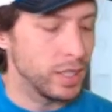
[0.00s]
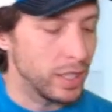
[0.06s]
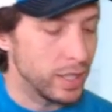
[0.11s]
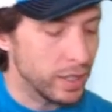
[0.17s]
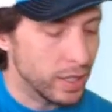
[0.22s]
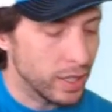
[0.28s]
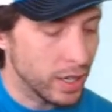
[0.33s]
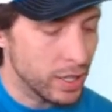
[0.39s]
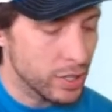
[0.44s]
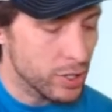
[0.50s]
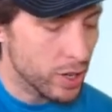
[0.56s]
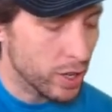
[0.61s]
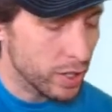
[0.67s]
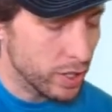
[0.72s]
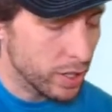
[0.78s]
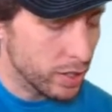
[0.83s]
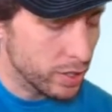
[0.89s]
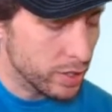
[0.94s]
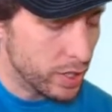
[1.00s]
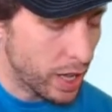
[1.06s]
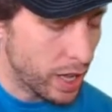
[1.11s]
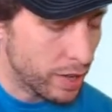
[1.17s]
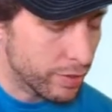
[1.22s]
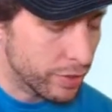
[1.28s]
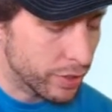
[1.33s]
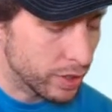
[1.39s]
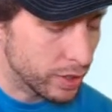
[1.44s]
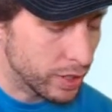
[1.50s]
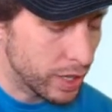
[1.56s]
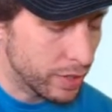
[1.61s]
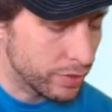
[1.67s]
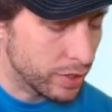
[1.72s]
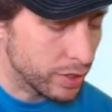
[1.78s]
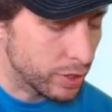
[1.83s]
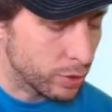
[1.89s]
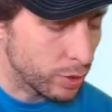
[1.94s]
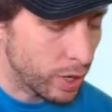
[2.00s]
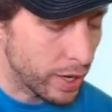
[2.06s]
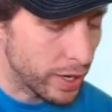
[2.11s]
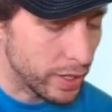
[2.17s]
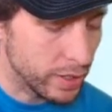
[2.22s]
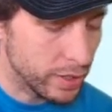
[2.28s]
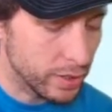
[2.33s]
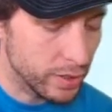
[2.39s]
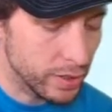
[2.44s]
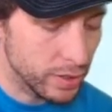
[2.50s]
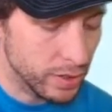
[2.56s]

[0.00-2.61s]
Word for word: And then I draw another dot for the left and the right